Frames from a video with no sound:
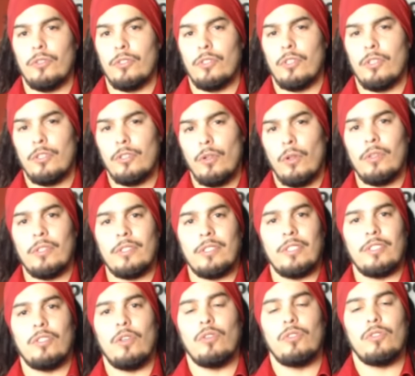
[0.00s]

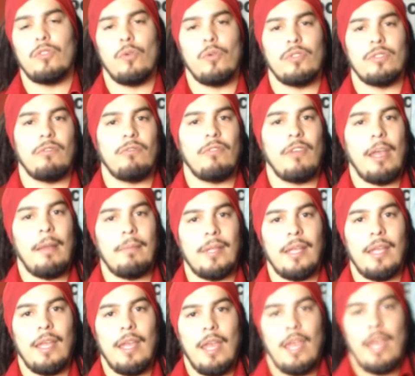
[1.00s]
condolences goes towards the
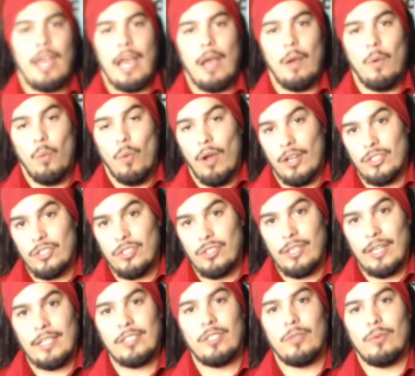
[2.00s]
family. I want you
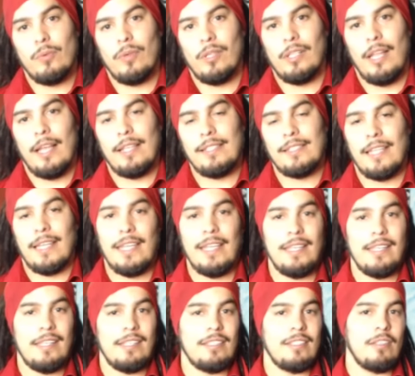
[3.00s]
guys to realize that He
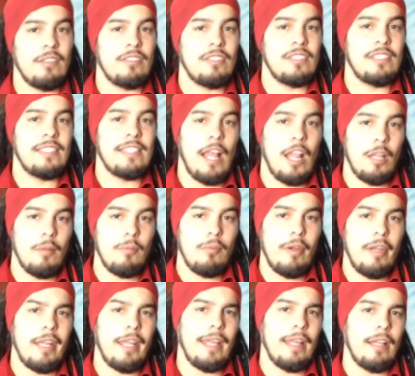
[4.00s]
is
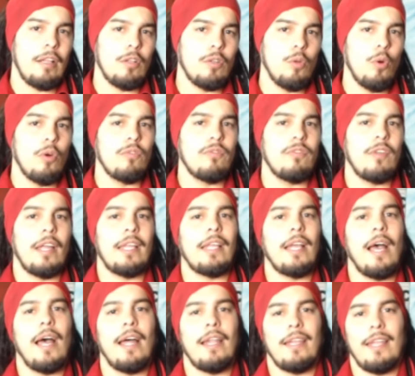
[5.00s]
celebrating and glorifying
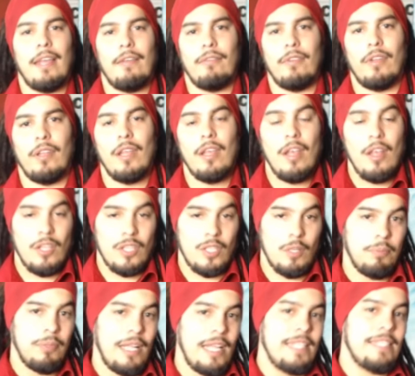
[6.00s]
God in heaven. The
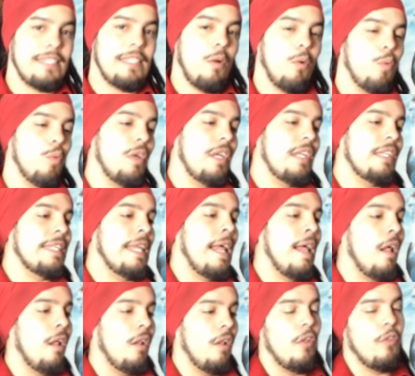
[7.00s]
place that we
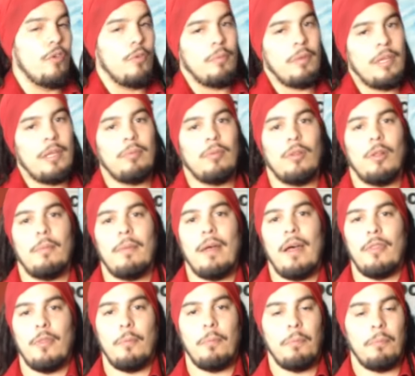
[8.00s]
tell other people
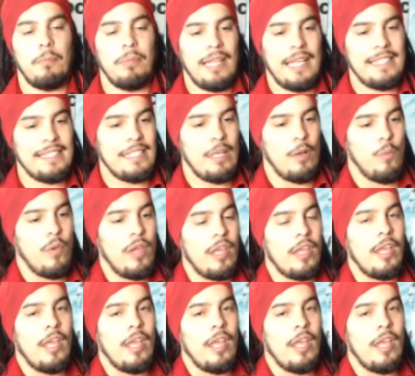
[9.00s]
about, the place that we